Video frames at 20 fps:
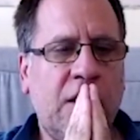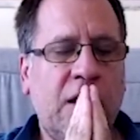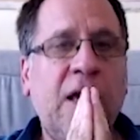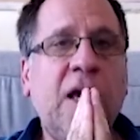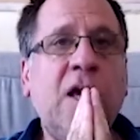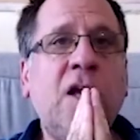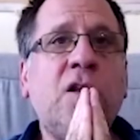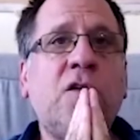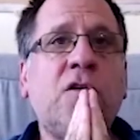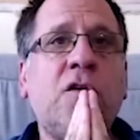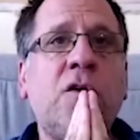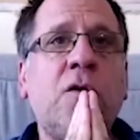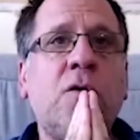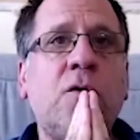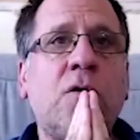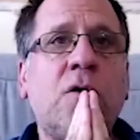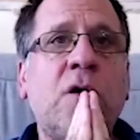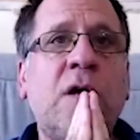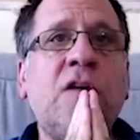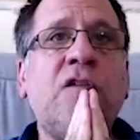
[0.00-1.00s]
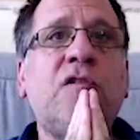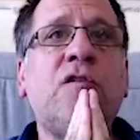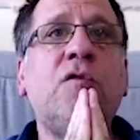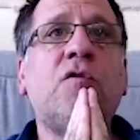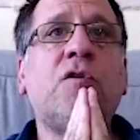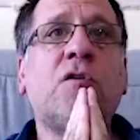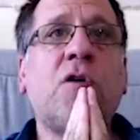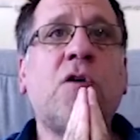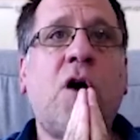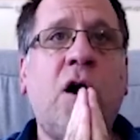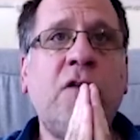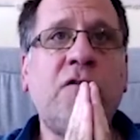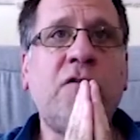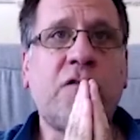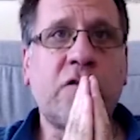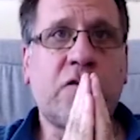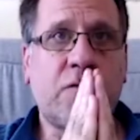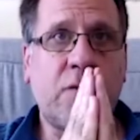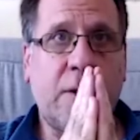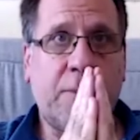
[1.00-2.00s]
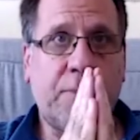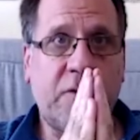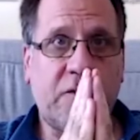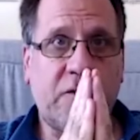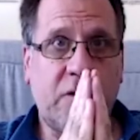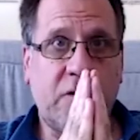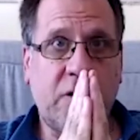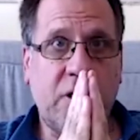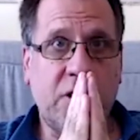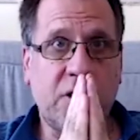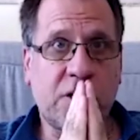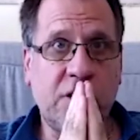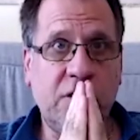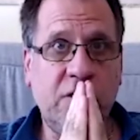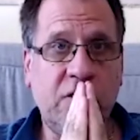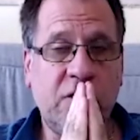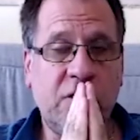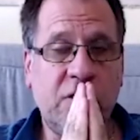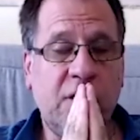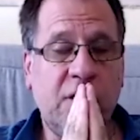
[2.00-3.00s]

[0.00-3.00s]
into into conscious representations?